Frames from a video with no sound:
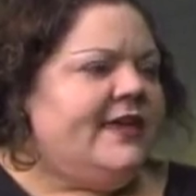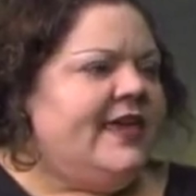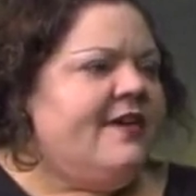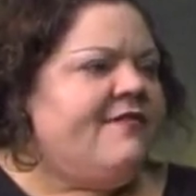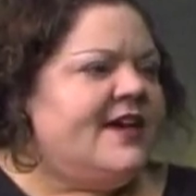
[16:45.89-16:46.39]

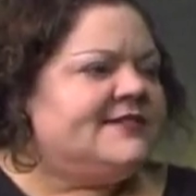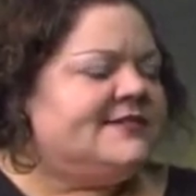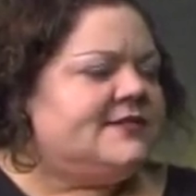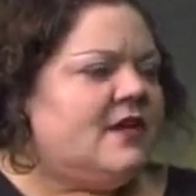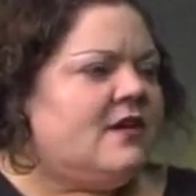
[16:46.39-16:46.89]
give
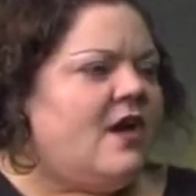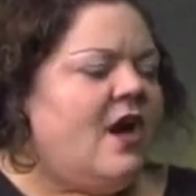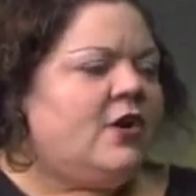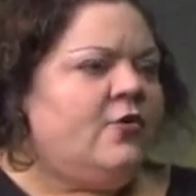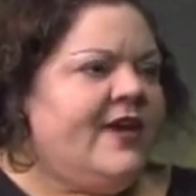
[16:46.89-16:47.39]
us
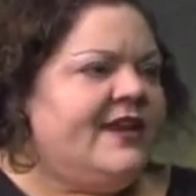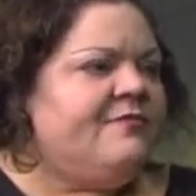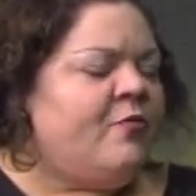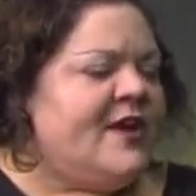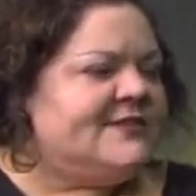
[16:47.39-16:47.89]
a
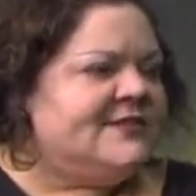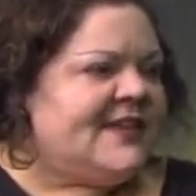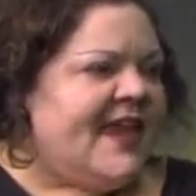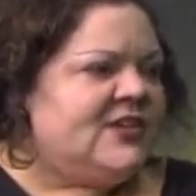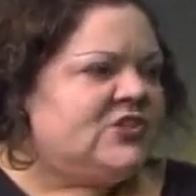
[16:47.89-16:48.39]
creative
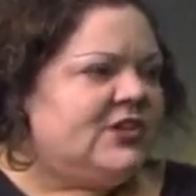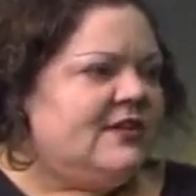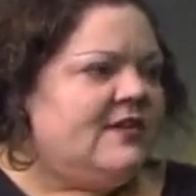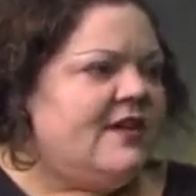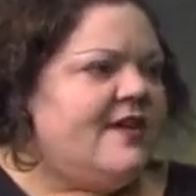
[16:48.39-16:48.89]

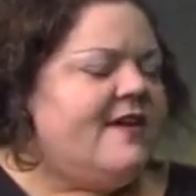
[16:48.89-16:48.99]
presentation